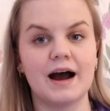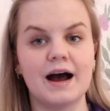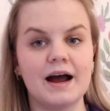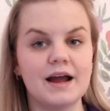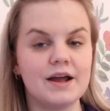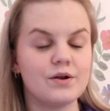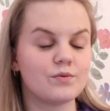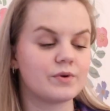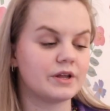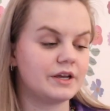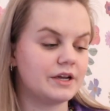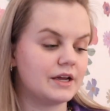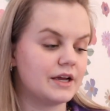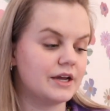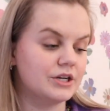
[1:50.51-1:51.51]
I
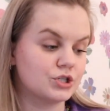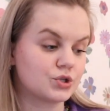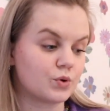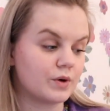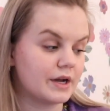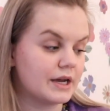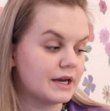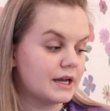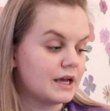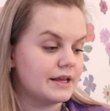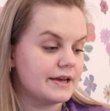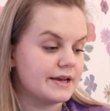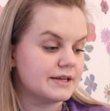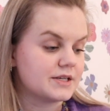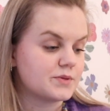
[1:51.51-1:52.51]
really enjoyed
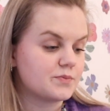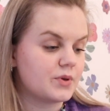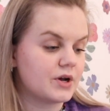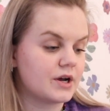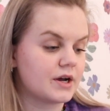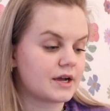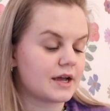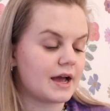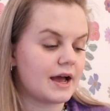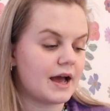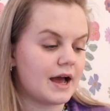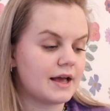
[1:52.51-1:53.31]
this book.